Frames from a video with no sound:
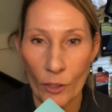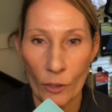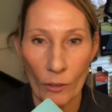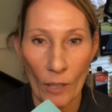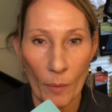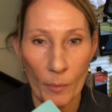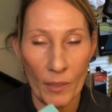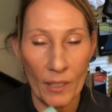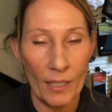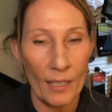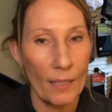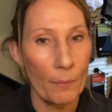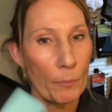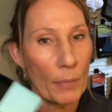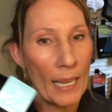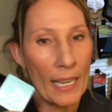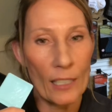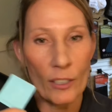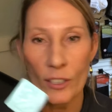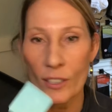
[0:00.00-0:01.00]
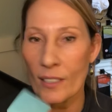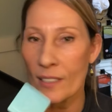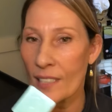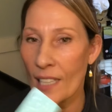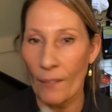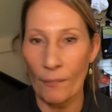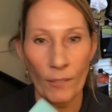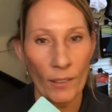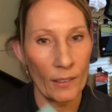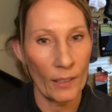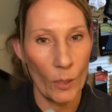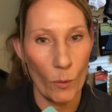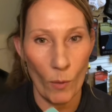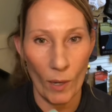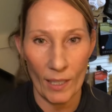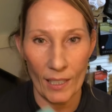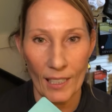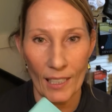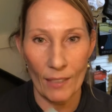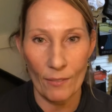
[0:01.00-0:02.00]
neuropathy pain, you definitely
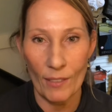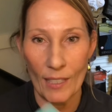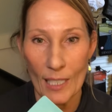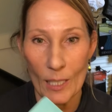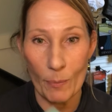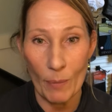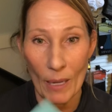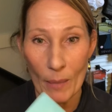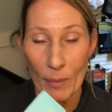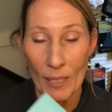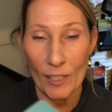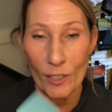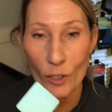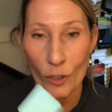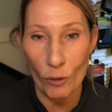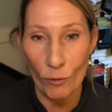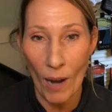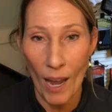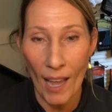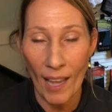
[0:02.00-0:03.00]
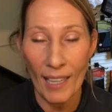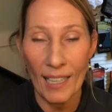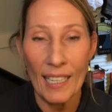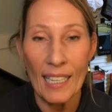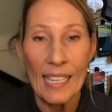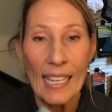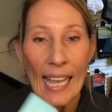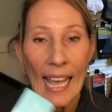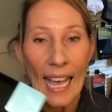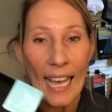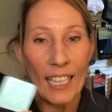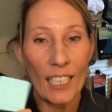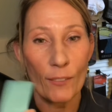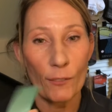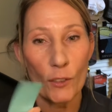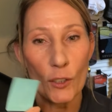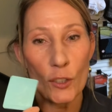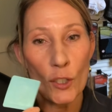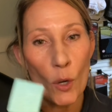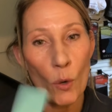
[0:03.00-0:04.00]
want to give these babies a try. And
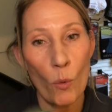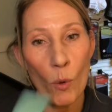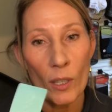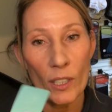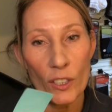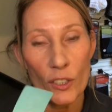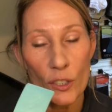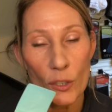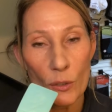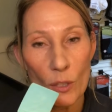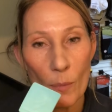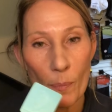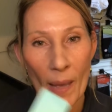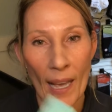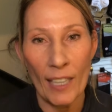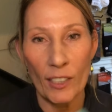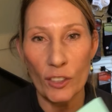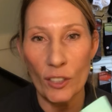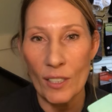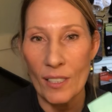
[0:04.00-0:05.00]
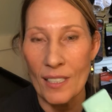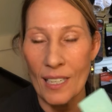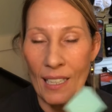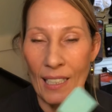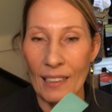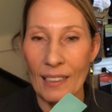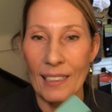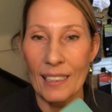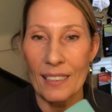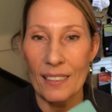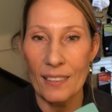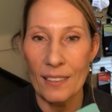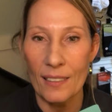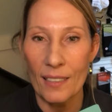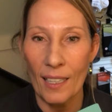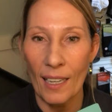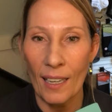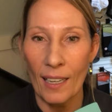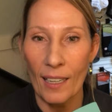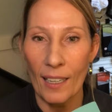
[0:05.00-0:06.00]
if you don't want to do the patches, then at least
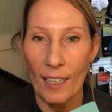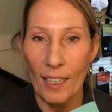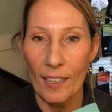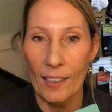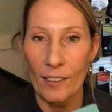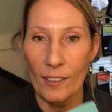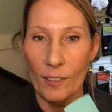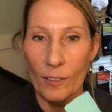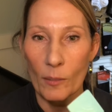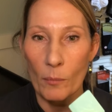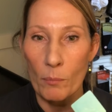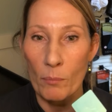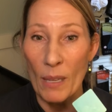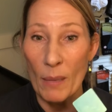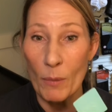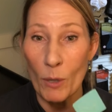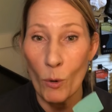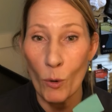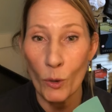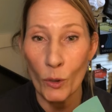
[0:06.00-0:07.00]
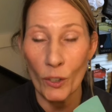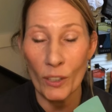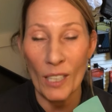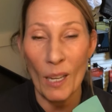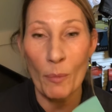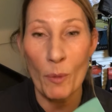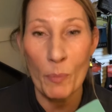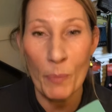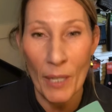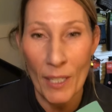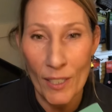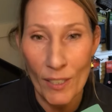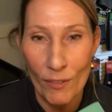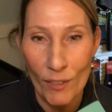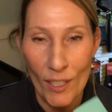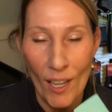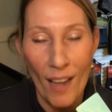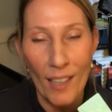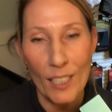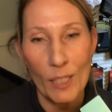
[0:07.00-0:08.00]
maybe order a couple pairs of
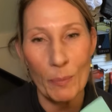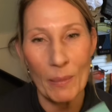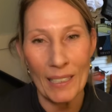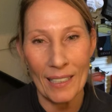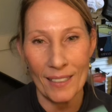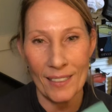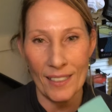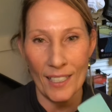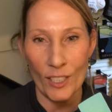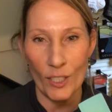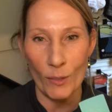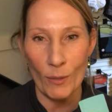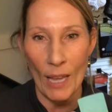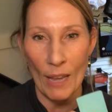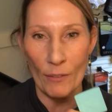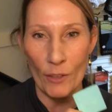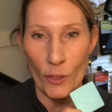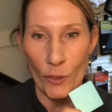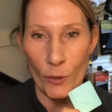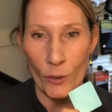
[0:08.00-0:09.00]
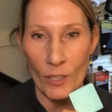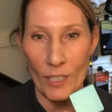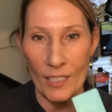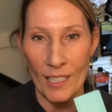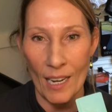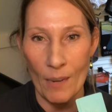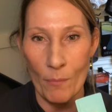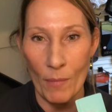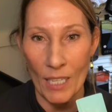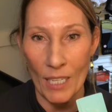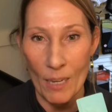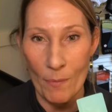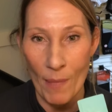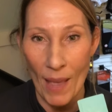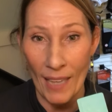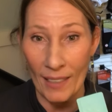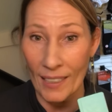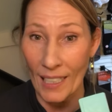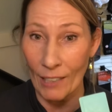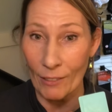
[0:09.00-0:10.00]
socks, because they do have a 30-day
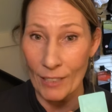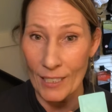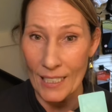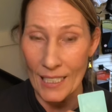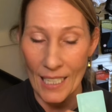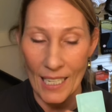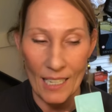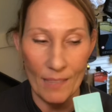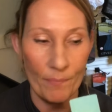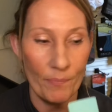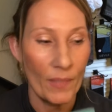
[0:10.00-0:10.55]
money-back guarantee.